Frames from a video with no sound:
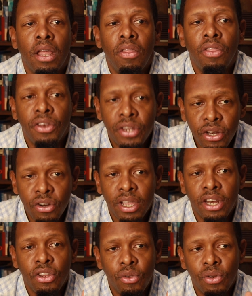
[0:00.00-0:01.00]
the teacher
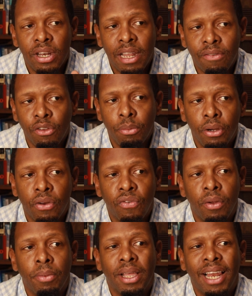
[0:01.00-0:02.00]
can use level books
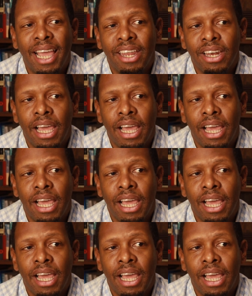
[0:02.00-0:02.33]
from the class